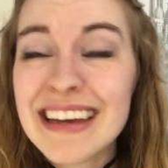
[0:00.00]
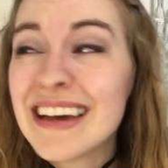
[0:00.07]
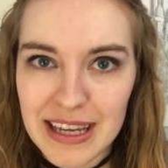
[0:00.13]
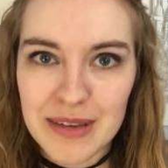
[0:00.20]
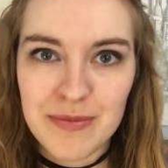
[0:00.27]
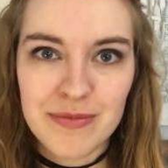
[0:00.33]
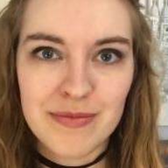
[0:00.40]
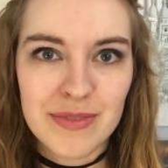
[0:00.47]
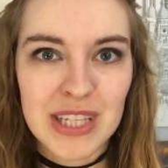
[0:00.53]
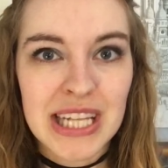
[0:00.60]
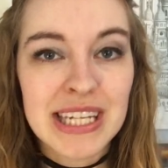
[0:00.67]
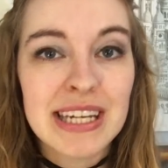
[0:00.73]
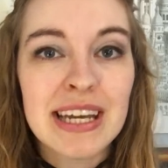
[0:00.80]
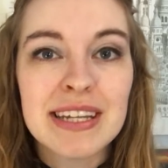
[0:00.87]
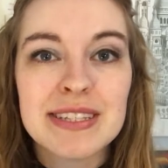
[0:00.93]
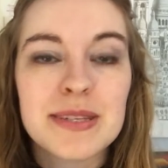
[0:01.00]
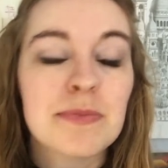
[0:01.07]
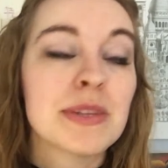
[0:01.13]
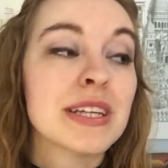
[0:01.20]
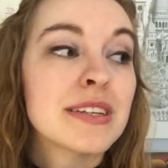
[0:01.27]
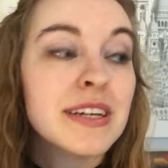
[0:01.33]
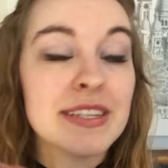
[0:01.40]
I'm glad I had
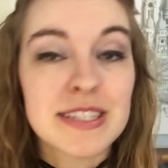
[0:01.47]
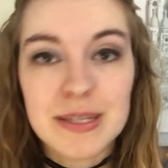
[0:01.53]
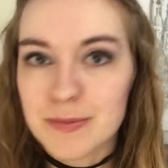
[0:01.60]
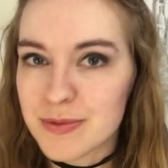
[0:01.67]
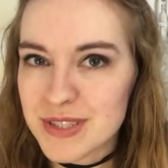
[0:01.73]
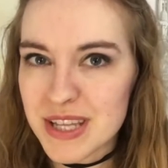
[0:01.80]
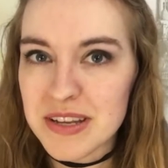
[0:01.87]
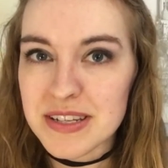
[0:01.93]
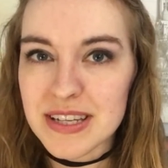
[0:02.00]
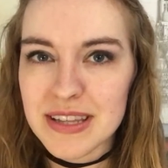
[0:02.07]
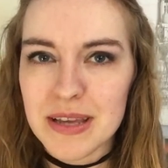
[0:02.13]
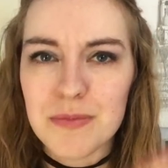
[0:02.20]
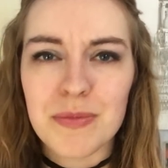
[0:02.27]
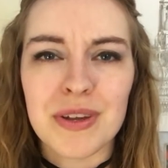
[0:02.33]
something nice to present to them,